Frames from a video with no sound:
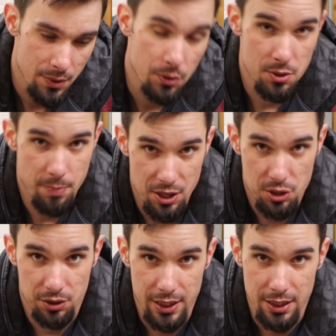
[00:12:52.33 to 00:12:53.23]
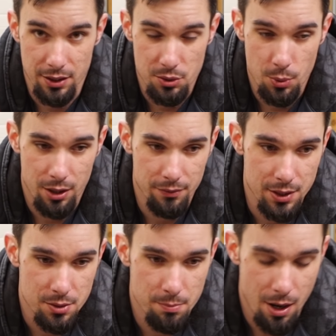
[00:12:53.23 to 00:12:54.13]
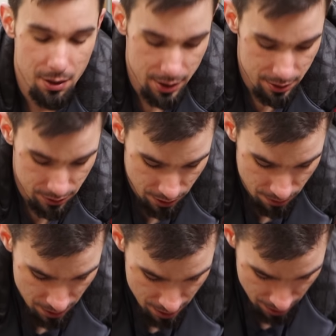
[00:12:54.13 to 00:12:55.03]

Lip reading: especially in the 12-inch market. So